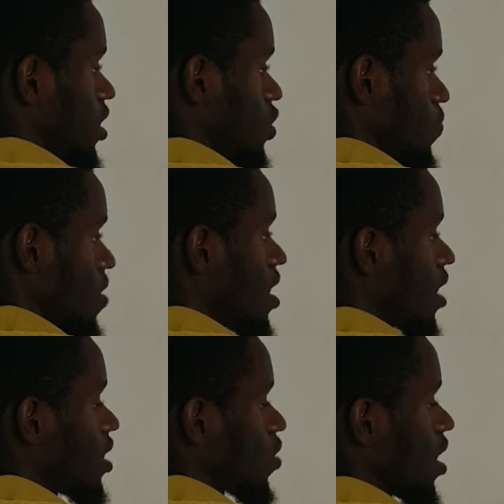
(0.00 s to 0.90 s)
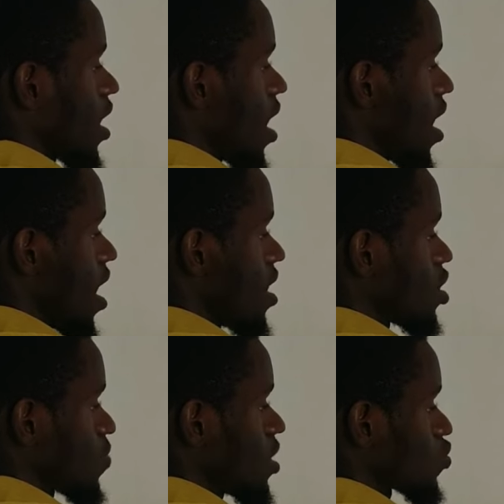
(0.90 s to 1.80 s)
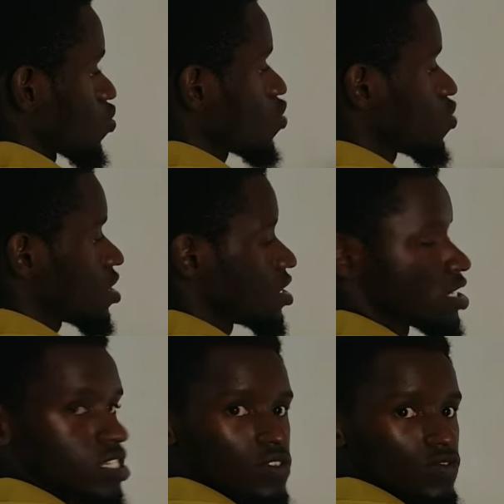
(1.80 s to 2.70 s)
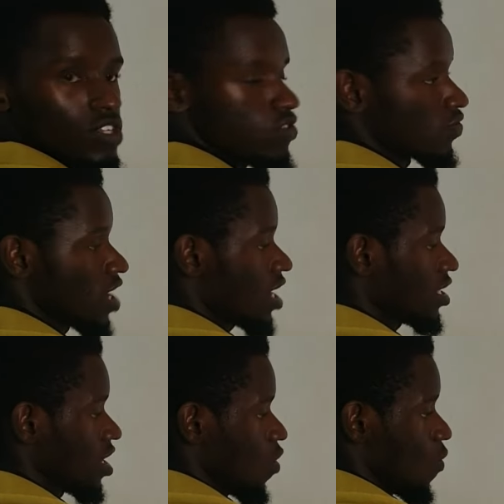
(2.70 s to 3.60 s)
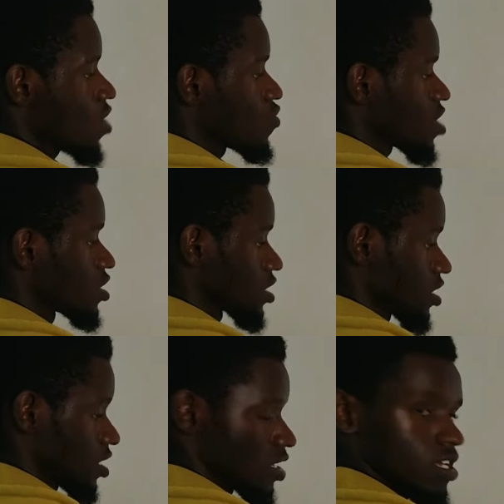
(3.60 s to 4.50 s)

A spider again. The spider is going to eat this fly when it reaches